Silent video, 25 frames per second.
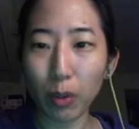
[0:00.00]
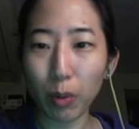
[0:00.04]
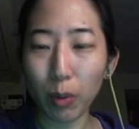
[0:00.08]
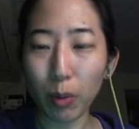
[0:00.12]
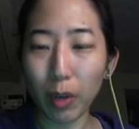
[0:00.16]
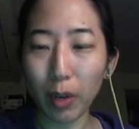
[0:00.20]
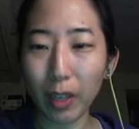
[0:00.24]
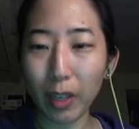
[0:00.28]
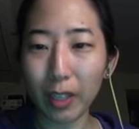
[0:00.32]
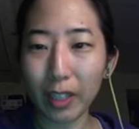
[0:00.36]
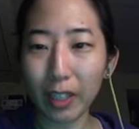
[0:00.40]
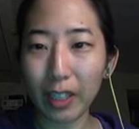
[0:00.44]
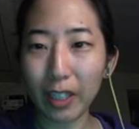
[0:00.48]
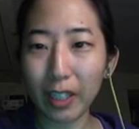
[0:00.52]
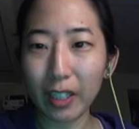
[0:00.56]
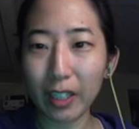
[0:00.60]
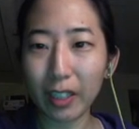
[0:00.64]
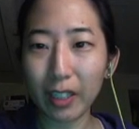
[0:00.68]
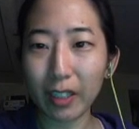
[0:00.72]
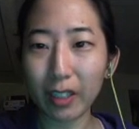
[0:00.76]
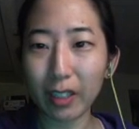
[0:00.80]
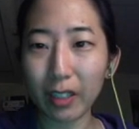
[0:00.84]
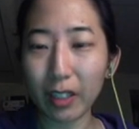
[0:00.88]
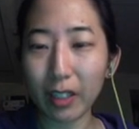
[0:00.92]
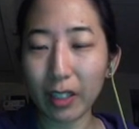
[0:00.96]

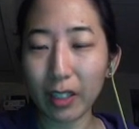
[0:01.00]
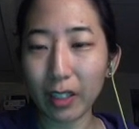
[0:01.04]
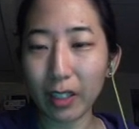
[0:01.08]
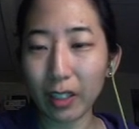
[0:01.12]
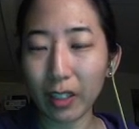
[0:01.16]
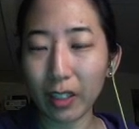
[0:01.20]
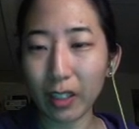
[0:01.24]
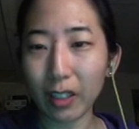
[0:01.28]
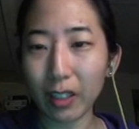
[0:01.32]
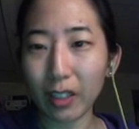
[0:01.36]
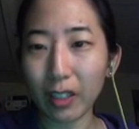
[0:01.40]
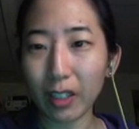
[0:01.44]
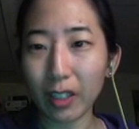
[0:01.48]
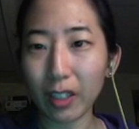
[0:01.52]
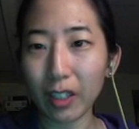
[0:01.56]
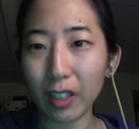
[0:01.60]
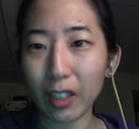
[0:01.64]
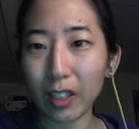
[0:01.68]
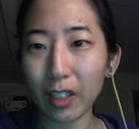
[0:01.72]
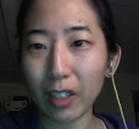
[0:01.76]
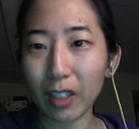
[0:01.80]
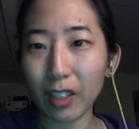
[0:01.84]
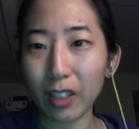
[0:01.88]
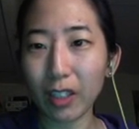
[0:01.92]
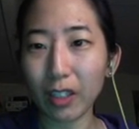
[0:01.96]
quality,
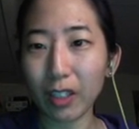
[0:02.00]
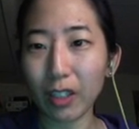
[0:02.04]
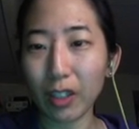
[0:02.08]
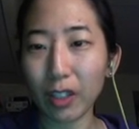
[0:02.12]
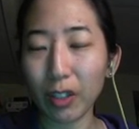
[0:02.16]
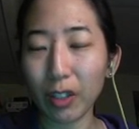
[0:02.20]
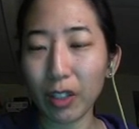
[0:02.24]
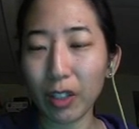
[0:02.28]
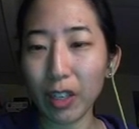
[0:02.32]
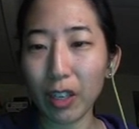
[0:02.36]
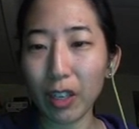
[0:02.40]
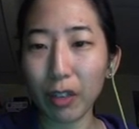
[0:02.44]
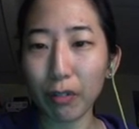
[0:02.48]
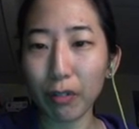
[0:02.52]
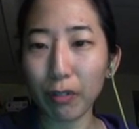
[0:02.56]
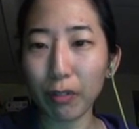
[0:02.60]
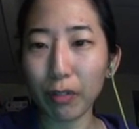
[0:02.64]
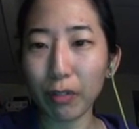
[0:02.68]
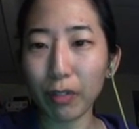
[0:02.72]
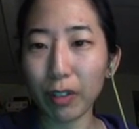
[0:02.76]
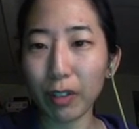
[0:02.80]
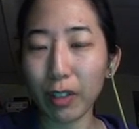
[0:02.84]
it's good enough?